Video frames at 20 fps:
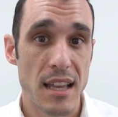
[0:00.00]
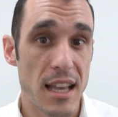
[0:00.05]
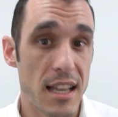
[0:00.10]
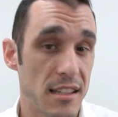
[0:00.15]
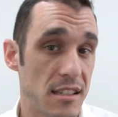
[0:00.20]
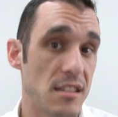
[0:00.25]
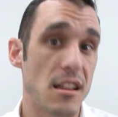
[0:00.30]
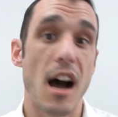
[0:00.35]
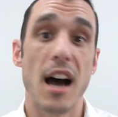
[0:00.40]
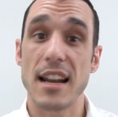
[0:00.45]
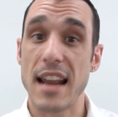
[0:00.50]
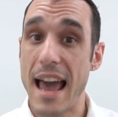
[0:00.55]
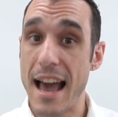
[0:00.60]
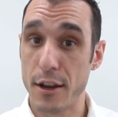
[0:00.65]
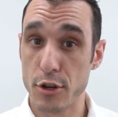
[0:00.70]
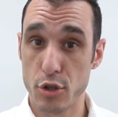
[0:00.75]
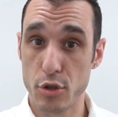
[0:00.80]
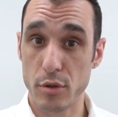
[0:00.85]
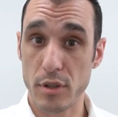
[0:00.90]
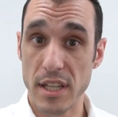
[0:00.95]
It's not
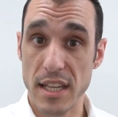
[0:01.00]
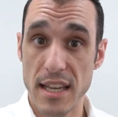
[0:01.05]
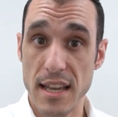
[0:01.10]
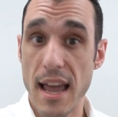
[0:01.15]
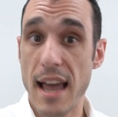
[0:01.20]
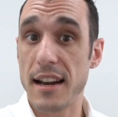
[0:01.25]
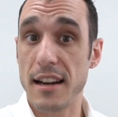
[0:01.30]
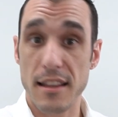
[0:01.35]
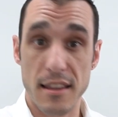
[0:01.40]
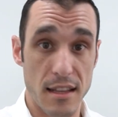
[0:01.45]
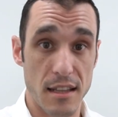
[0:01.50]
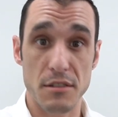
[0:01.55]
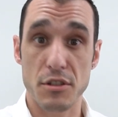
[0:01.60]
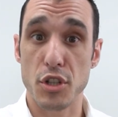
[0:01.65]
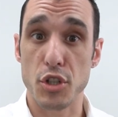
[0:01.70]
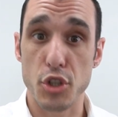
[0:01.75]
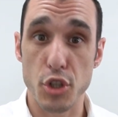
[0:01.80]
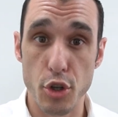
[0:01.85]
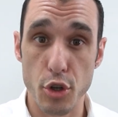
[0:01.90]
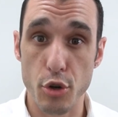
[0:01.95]
actually anything
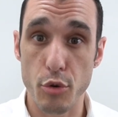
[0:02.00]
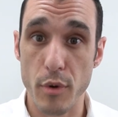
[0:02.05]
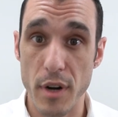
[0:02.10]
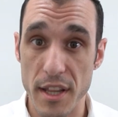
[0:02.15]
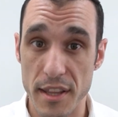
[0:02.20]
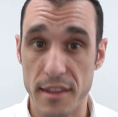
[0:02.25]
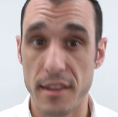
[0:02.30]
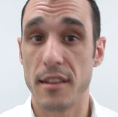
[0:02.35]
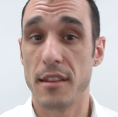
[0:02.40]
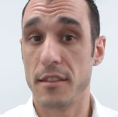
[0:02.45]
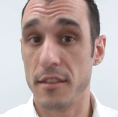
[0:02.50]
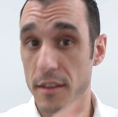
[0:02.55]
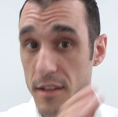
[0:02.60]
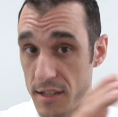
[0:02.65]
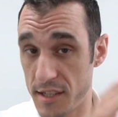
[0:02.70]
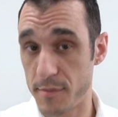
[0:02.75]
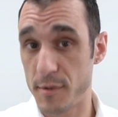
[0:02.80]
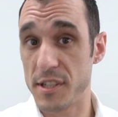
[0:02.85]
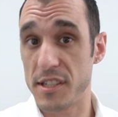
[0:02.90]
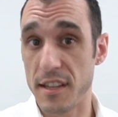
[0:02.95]
to do with
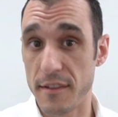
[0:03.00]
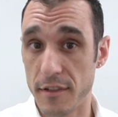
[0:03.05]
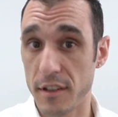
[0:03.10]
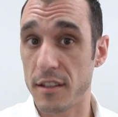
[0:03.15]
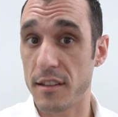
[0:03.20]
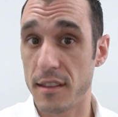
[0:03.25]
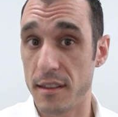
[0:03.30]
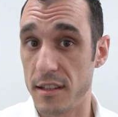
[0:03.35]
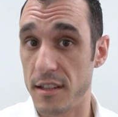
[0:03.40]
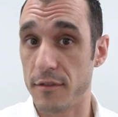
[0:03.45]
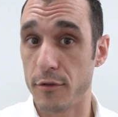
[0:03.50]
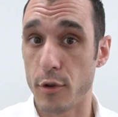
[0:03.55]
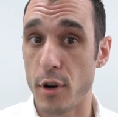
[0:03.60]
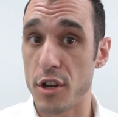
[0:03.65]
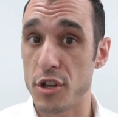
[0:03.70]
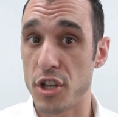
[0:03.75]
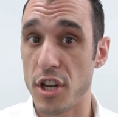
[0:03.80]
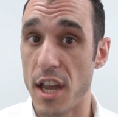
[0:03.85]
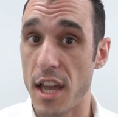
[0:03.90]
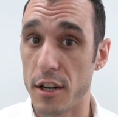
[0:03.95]
the specific
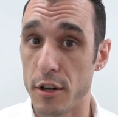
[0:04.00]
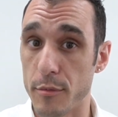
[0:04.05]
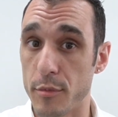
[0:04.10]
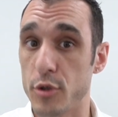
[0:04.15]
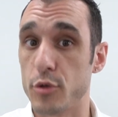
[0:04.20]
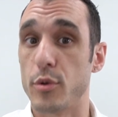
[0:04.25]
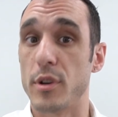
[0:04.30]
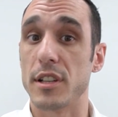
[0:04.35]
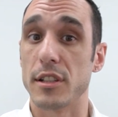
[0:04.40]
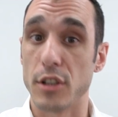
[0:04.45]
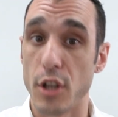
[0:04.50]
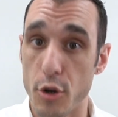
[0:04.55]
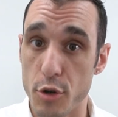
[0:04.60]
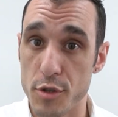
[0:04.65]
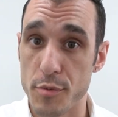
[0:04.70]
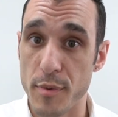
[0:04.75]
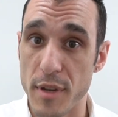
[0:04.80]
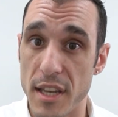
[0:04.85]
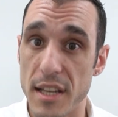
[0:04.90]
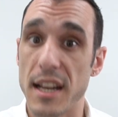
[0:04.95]
differentiator between a low
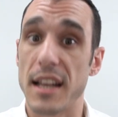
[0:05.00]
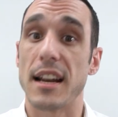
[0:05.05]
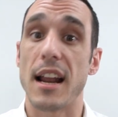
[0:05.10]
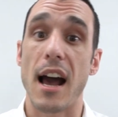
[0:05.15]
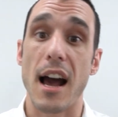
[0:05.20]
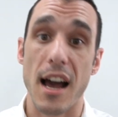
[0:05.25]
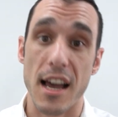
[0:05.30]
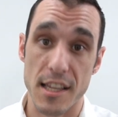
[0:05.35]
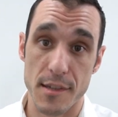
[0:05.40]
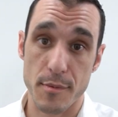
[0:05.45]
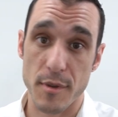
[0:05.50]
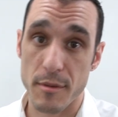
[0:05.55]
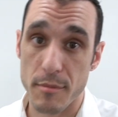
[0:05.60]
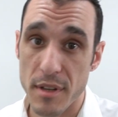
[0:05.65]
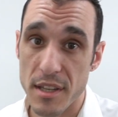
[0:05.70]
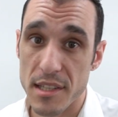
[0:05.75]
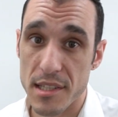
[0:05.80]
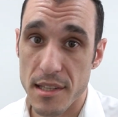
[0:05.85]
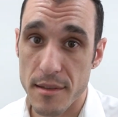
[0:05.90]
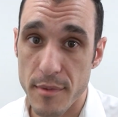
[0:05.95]
speed and a high speed
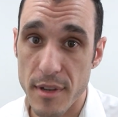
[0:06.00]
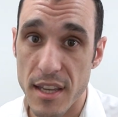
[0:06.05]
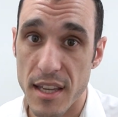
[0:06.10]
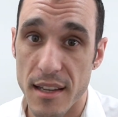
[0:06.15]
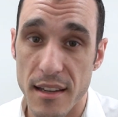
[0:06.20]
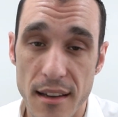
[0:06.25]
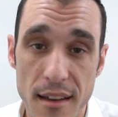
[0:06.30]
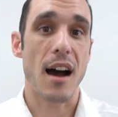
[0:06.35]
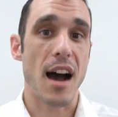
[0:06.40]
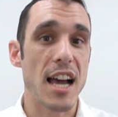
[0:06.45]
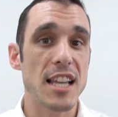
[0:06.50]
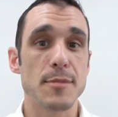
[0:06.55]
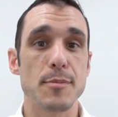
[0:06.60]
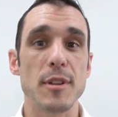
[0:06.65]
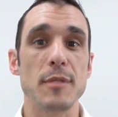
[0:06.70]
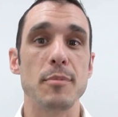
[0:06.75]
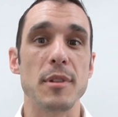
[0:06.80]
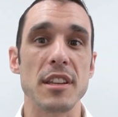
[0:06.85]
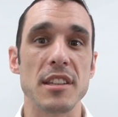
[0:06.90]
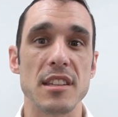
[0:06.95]
PCB. High
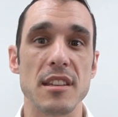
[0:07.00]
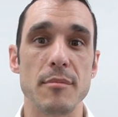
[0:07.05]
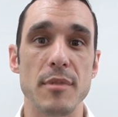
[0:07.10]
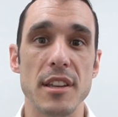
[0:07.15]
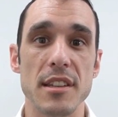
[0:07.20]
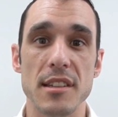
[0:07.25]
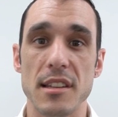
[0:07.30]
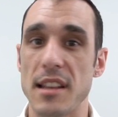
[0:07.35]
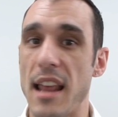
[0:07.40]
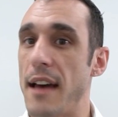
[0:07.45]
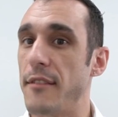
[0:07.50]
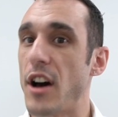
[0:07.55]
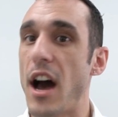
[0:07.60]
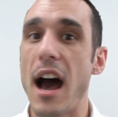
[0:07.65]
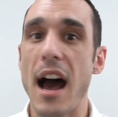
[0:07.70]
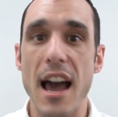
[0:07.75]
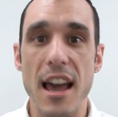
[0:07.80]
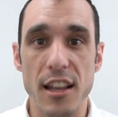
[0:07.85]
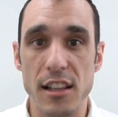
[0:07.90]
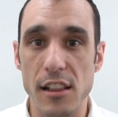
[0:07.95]
speed PCBs can have a
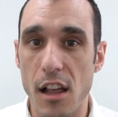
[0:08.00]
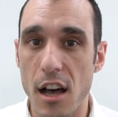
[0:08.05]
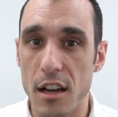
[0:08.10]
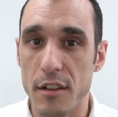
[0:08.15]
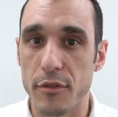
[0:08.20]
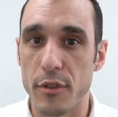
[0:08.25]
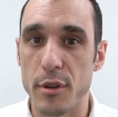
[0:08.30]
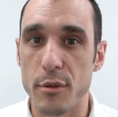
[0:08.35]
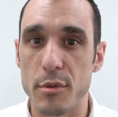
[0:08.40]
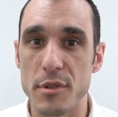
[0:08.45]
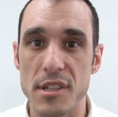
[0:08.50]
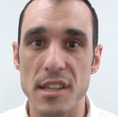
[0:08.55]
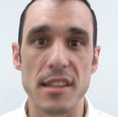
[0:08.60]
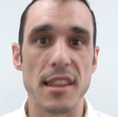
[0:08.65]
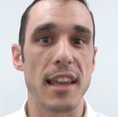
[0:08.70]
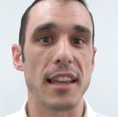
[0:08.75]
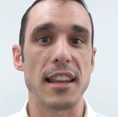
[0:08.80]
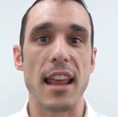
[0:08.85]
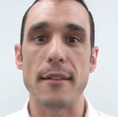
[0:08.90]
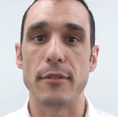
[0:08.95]
high clock frequency,
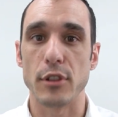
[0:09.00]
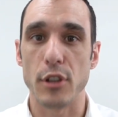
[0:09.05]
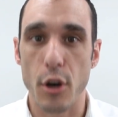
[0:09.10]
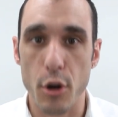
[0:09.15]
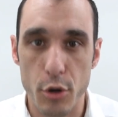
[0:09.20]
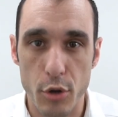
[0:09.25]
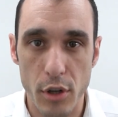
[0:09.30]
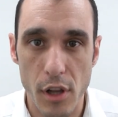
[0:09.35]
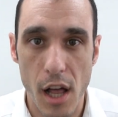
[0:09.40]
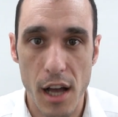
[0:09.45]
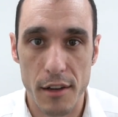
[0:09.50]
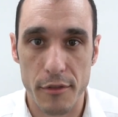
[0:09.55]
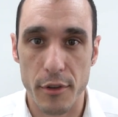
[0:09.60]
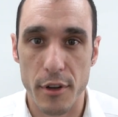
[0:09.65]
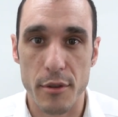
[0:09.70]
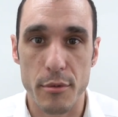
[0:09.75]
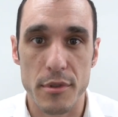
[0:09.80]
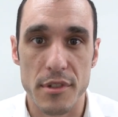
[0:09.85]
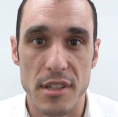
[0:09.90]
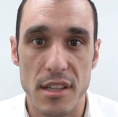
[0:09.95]
they can have a low clock
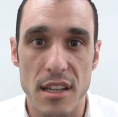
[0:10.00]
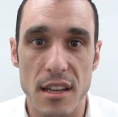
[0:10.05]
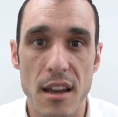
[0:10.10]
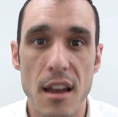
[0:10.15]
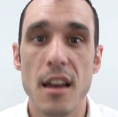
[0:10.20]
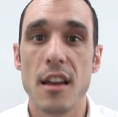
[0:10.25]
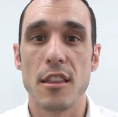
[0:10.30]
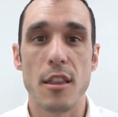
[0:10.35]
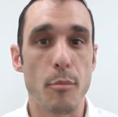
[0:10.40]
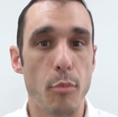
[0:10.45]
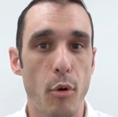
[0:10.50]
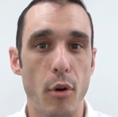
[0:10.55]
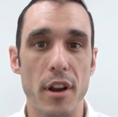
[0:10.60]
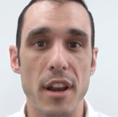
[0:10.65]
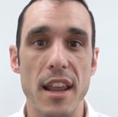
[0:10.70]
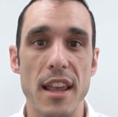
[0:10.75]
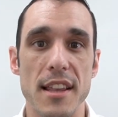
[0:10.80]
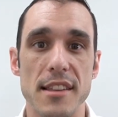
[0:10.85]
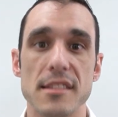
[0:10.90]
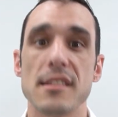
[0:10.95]
frequency. The
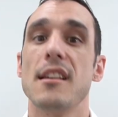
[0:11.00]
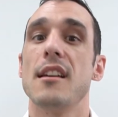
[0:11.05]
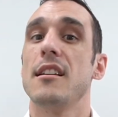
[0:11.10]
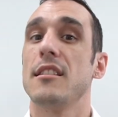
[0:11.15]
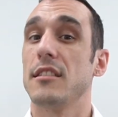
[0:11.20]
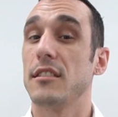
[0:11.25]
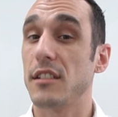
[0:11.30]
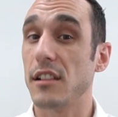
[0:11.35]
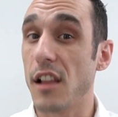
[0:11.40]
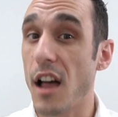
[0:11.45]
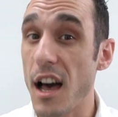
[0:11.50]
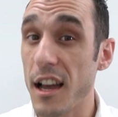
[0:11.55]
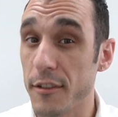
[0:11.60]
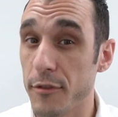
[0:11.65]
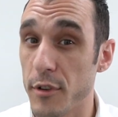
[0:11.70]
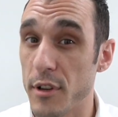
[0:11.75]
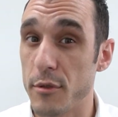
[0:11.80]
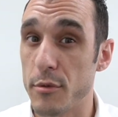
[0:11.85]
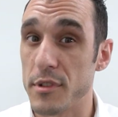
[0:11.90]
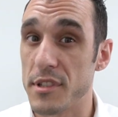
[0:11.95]
point is, the clock
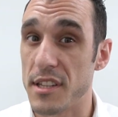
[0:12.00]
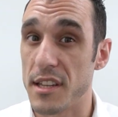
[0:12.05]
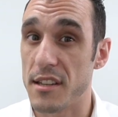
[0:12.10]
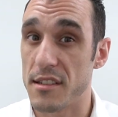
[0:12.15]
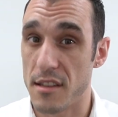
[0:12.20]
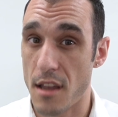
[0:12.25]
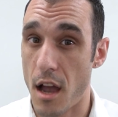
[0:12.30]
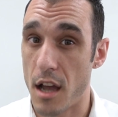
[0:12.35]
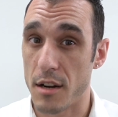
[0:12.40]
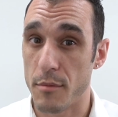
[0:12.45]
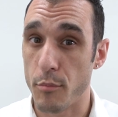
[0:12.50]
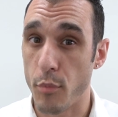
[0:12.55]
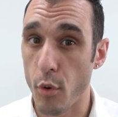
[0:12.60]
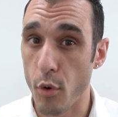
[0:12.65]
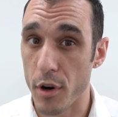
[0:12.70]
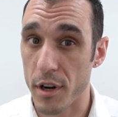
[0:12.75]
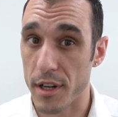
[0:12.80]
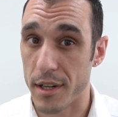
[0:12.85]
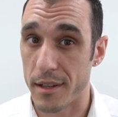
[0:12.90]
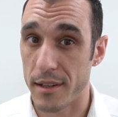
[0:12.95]
frequency is not
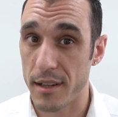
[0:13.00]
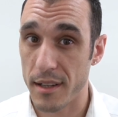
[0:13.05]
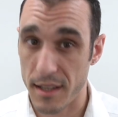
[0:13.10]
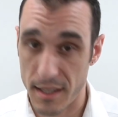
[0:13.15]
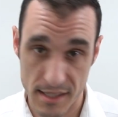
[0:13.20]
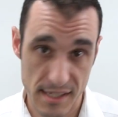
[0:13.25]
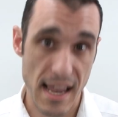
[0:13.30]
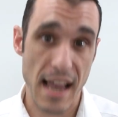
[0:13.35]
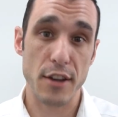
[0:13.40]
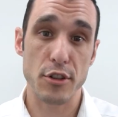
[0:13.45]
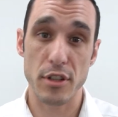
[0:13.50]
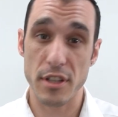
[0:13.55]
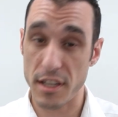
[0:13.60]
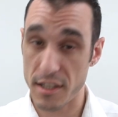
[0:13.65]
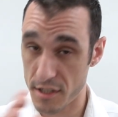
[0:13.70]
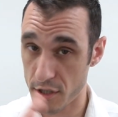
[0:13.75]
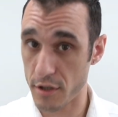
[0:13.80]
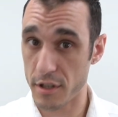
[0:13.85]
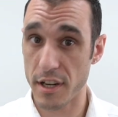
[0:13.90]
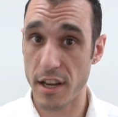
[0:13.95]
important. It's actually
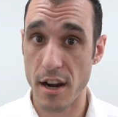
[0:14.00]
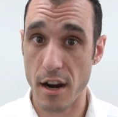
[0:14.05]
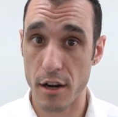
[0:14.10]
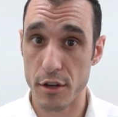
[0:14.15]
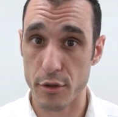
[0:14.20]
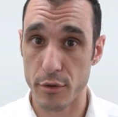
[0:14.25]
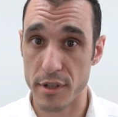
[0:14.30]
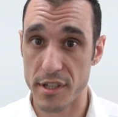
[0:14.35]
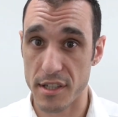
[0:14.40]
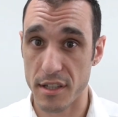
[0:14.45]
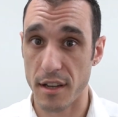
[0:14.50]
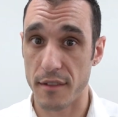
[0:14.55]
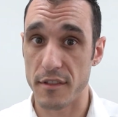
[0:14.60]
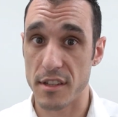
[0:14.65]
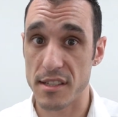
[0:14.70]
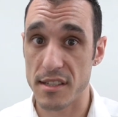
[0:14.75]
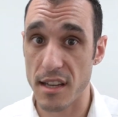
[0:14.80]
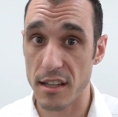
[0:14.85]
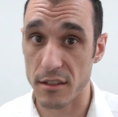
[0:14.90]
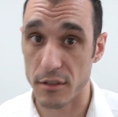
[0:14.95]
a certain characteristic of
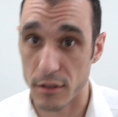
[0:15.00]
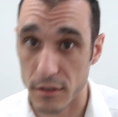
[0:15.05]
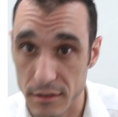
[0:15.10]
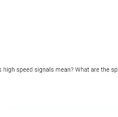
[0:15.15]
the signal.